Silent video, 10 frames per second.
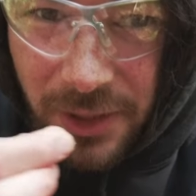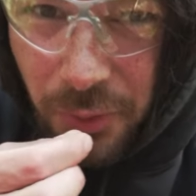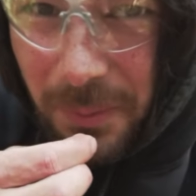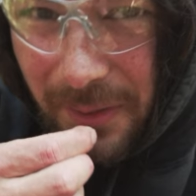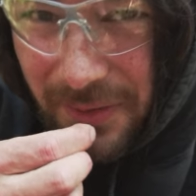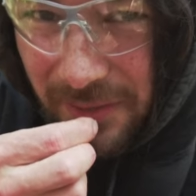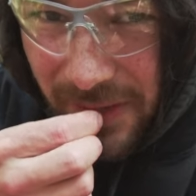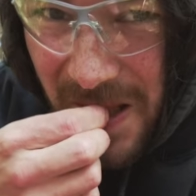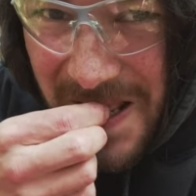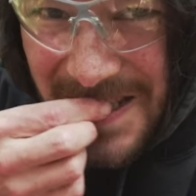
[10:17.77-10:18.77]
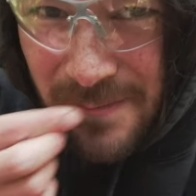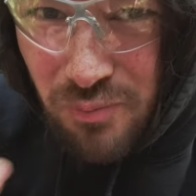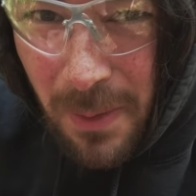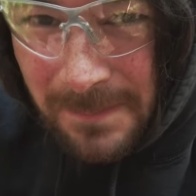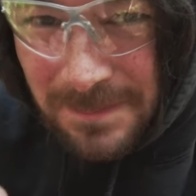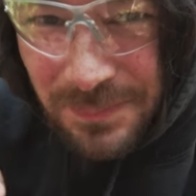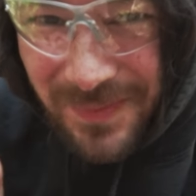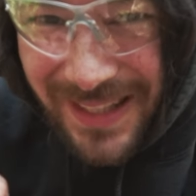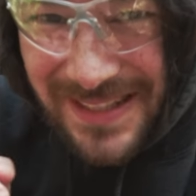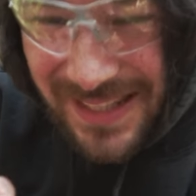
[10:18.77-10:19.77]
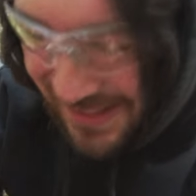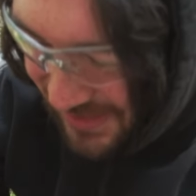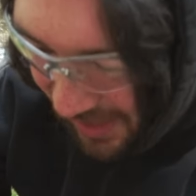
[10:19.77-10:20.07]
It's one of my favourite insects